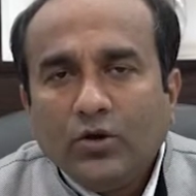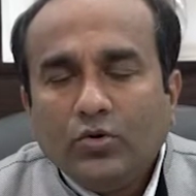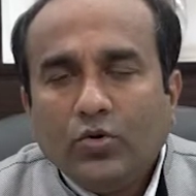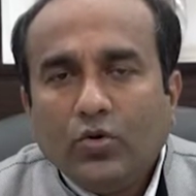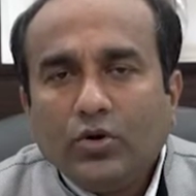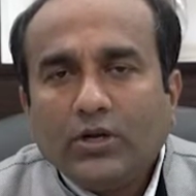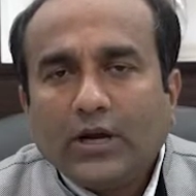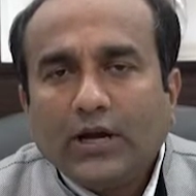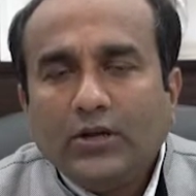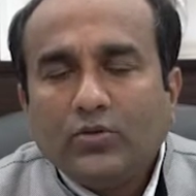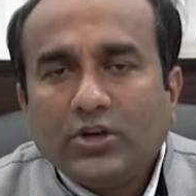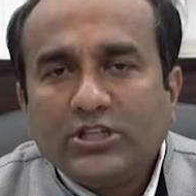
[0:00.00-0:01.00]
Don't try
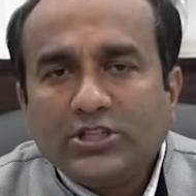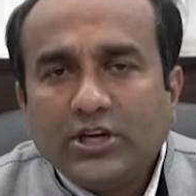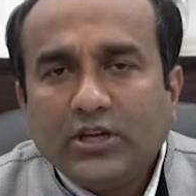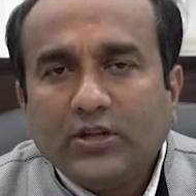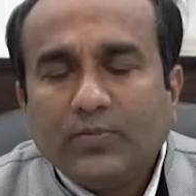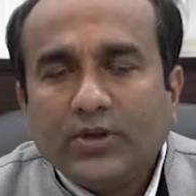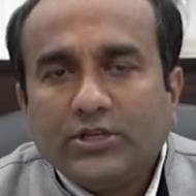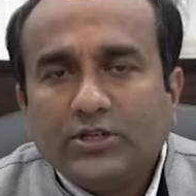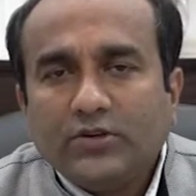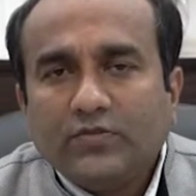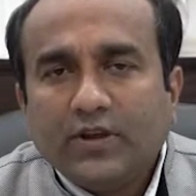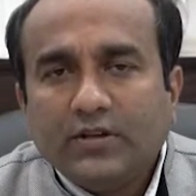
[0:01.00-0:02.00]
to restrain the
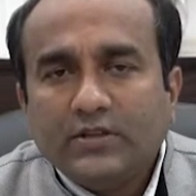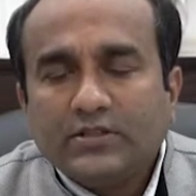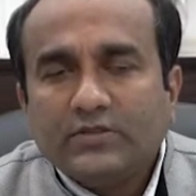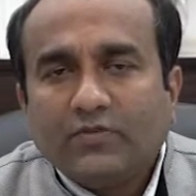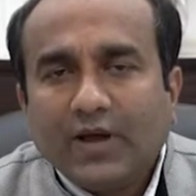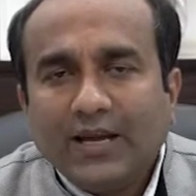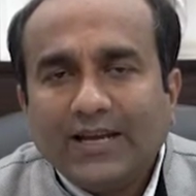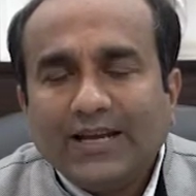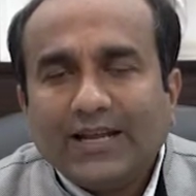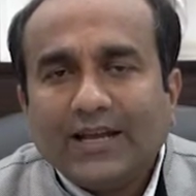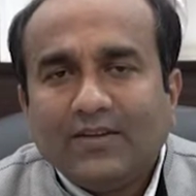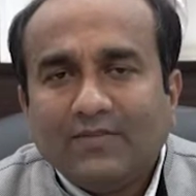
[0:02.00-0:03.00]
patient when he is
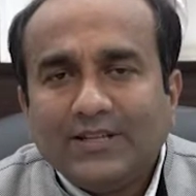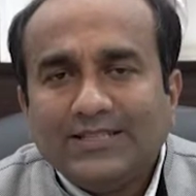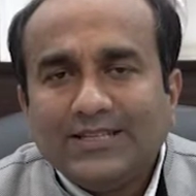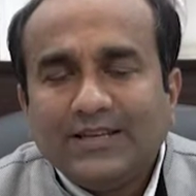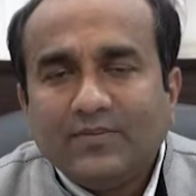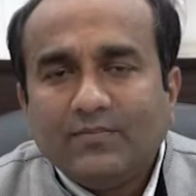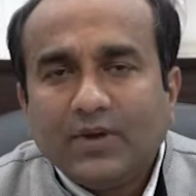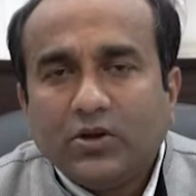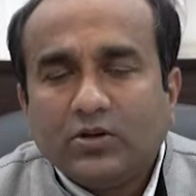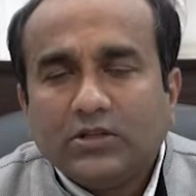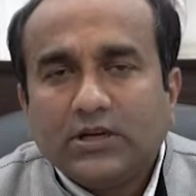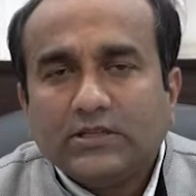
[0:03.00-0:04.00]
violently convulsing,
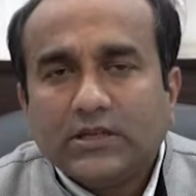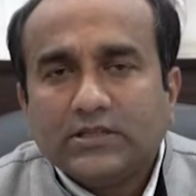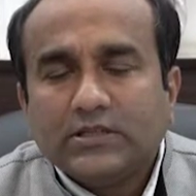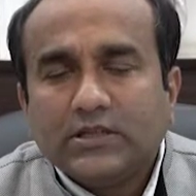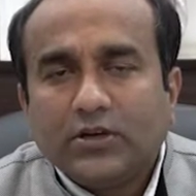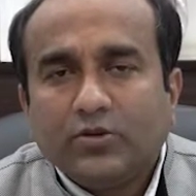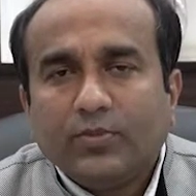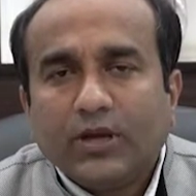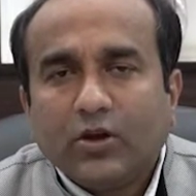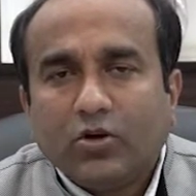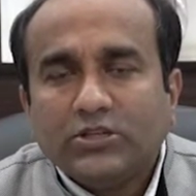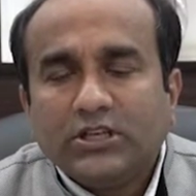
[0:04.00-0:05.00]
because there are chances that it may
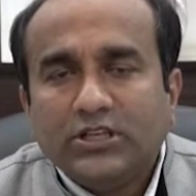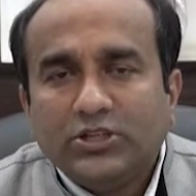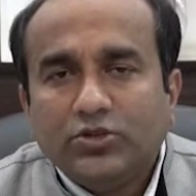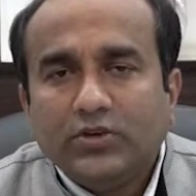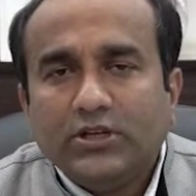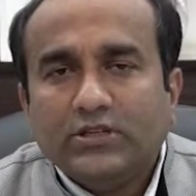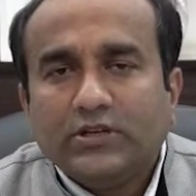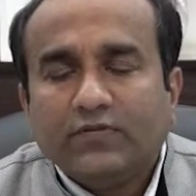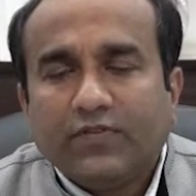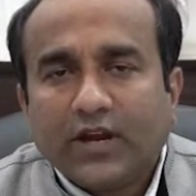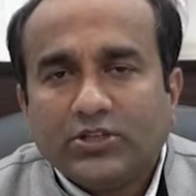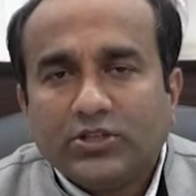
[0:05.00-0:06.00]
cause injuries and
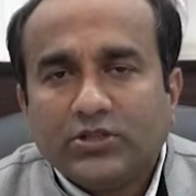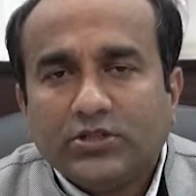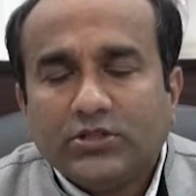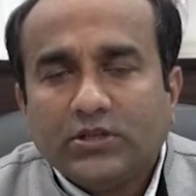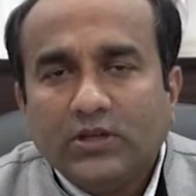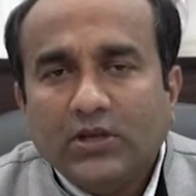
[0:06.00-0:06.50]
fractures.